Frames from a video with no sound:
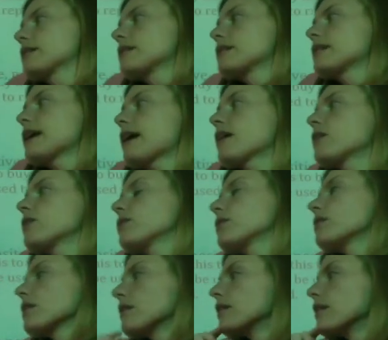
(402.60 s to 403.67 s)
Now,
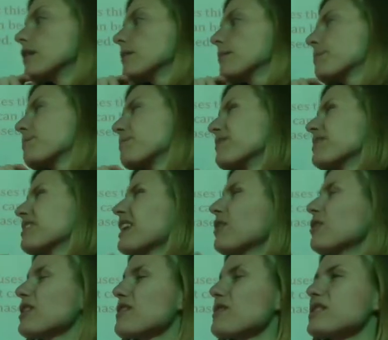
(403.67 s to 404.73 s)
they
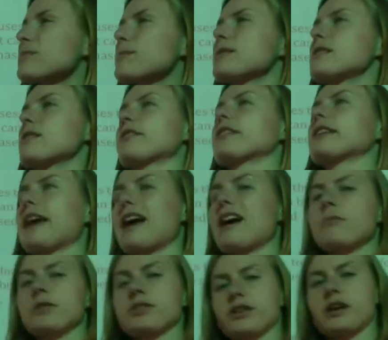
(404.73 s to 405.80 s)
don't give us specifically
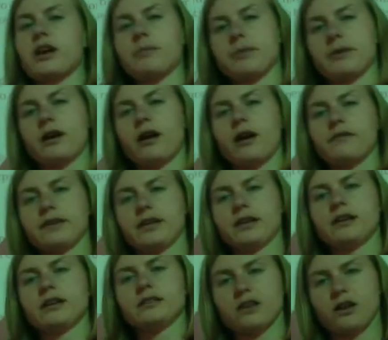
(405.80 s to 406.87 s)
how much a cup of coffee
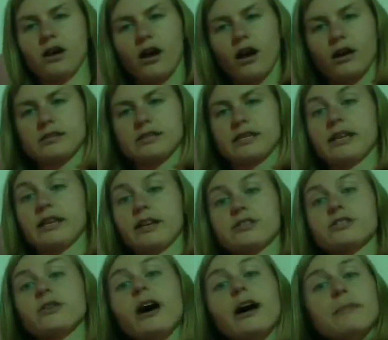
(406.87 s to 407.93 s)
is costing here,
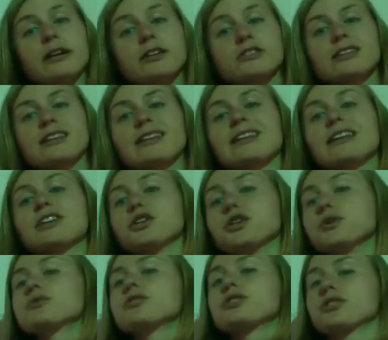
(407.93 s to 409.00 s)
so I'm actually going to let
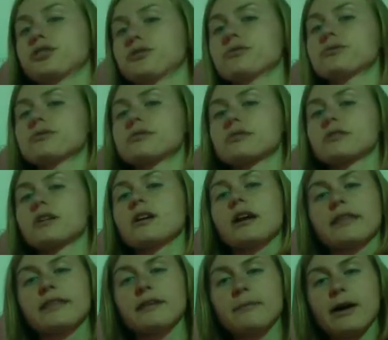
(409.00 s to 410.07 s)
you choose
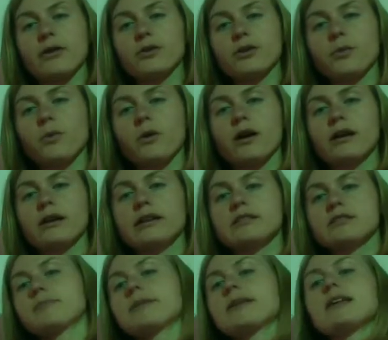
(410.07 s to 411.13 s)
the amount you want it
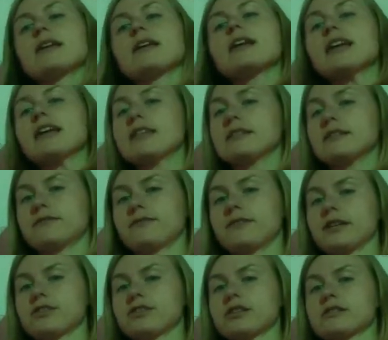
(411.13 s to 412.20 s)
to be, and then
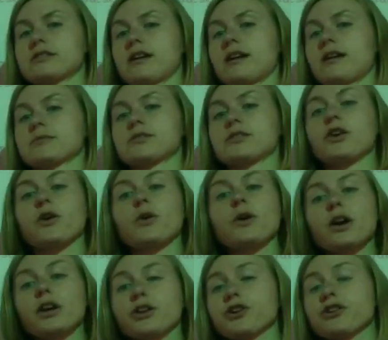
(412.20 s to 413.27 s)
finish this up. So
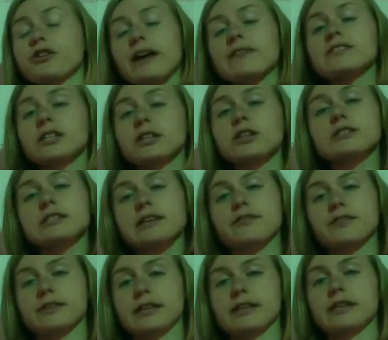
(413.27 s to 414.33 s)
your graph's going to look
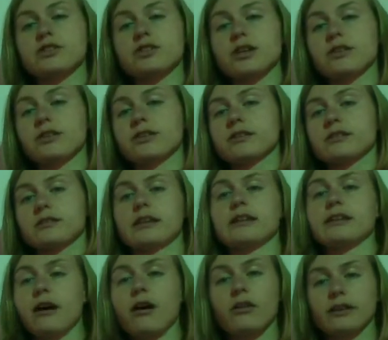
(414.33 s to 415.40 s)
different
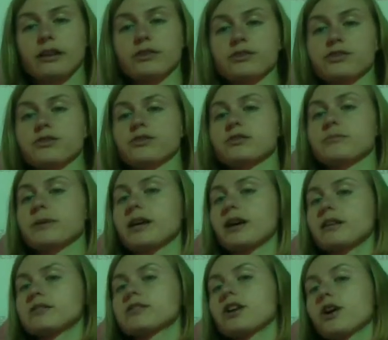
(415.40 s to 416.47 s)
than all the other students, because